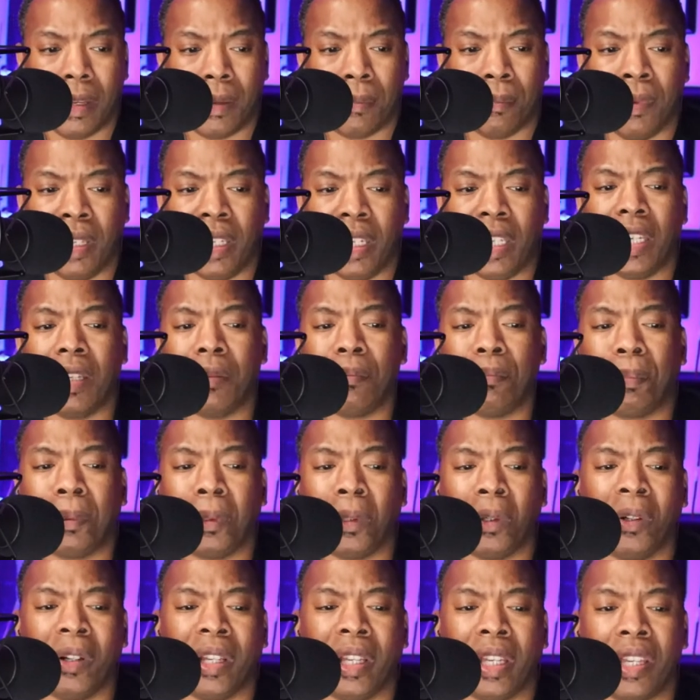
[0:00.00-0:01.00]
Many
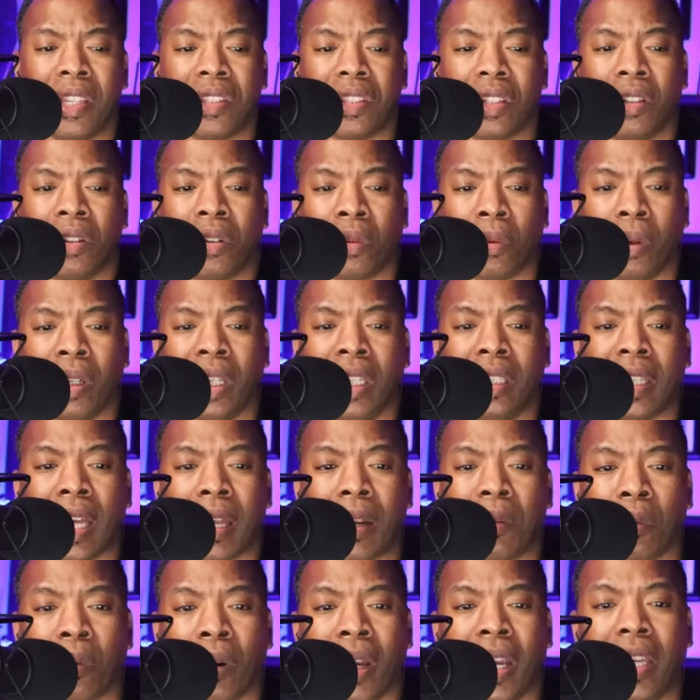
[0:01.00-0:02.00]
employees agree
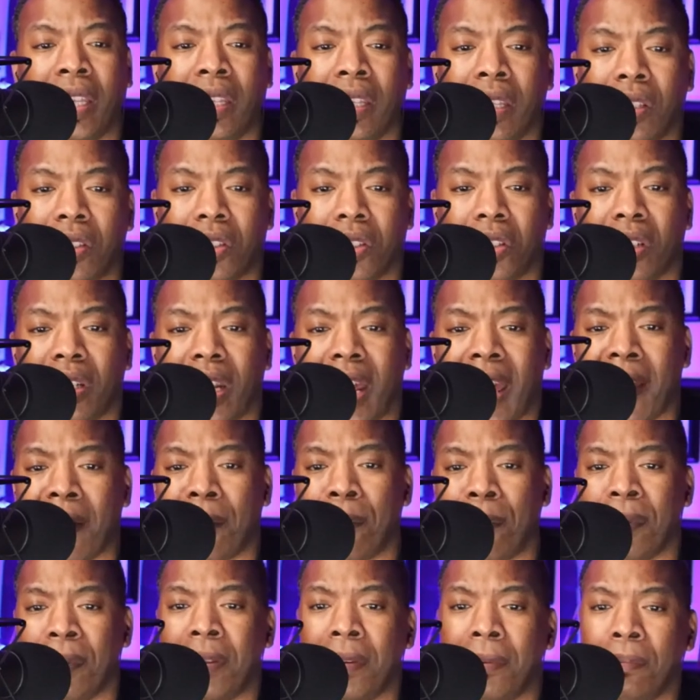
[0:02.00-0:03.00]
that ratings could
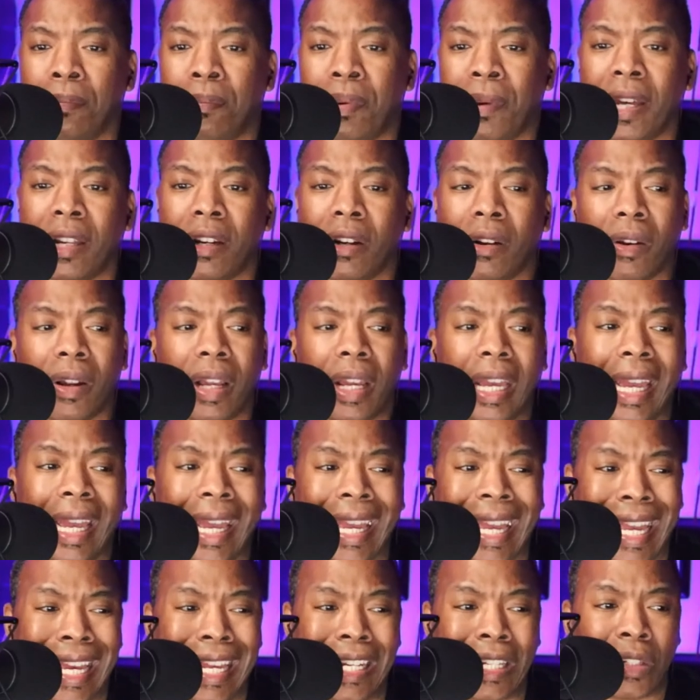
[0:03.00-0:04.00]
have been better
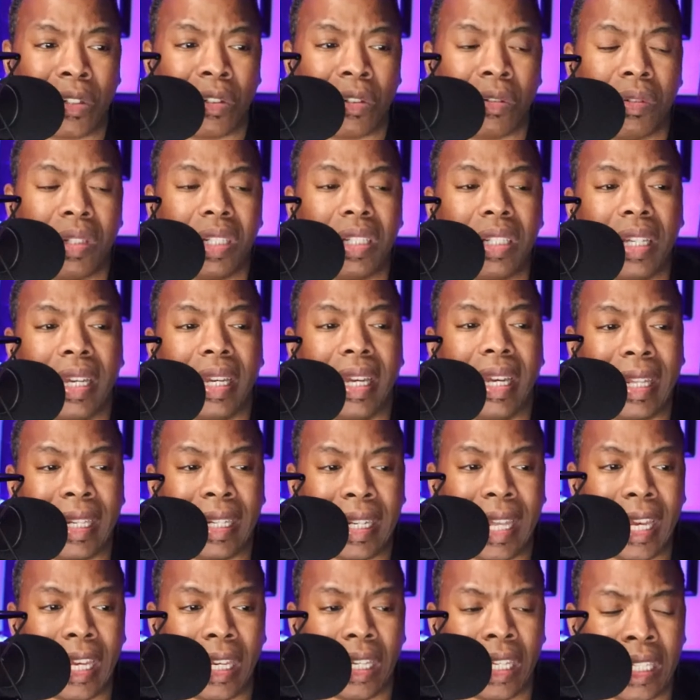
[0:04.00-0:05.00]
handled
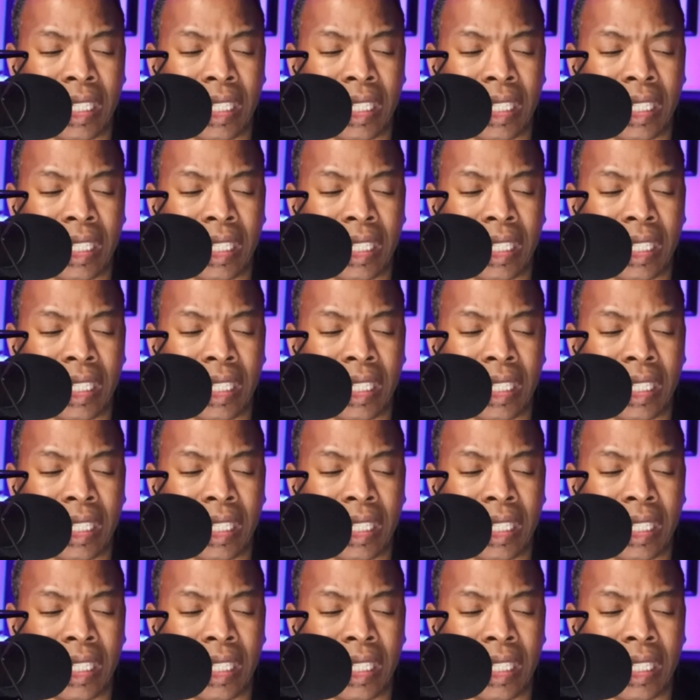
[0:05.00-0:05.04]
and,